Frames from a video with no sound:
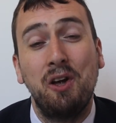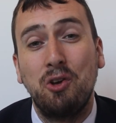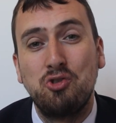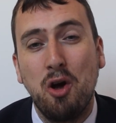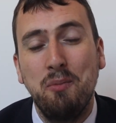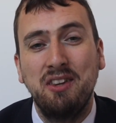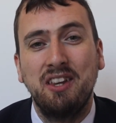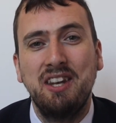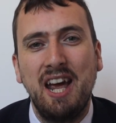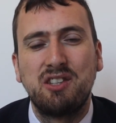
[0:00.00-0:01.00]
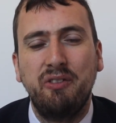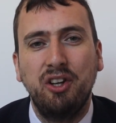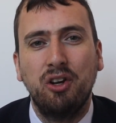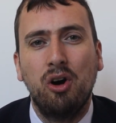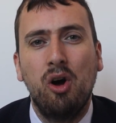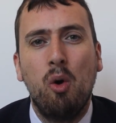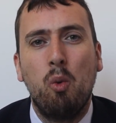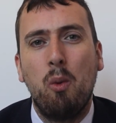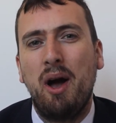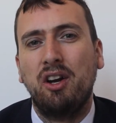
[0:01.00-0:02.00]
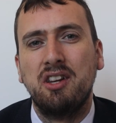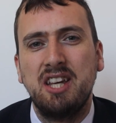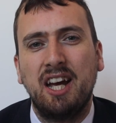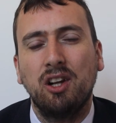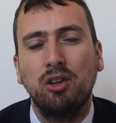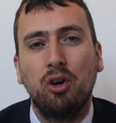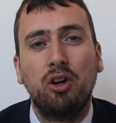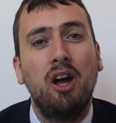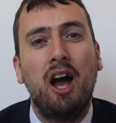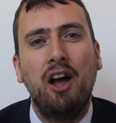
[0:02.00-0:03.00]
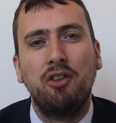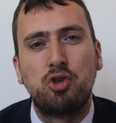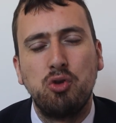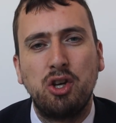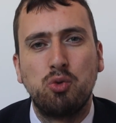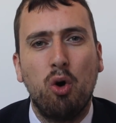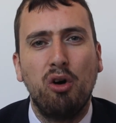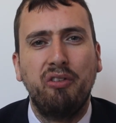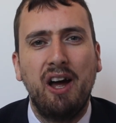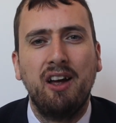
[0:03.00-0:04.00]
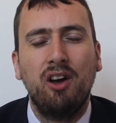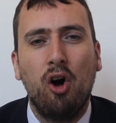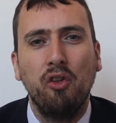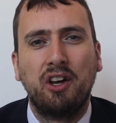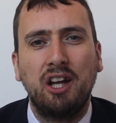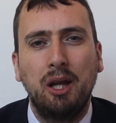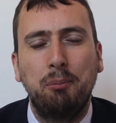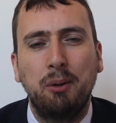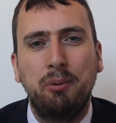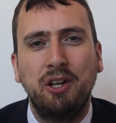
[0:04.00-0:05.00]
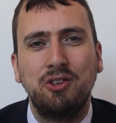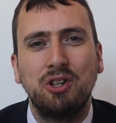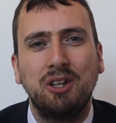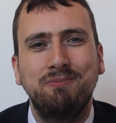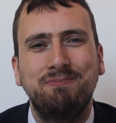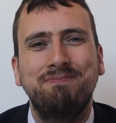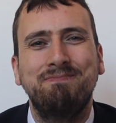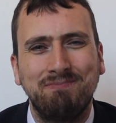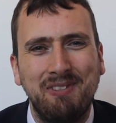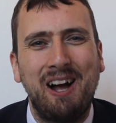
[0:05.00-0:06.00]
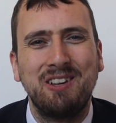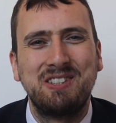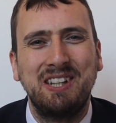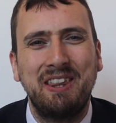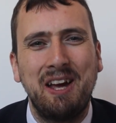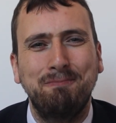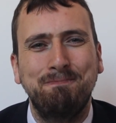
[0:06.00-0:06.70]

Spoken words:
Join me in the next video where we're going to take a look at trench warfare on the Gallipoli Peninsula. I'll see you there.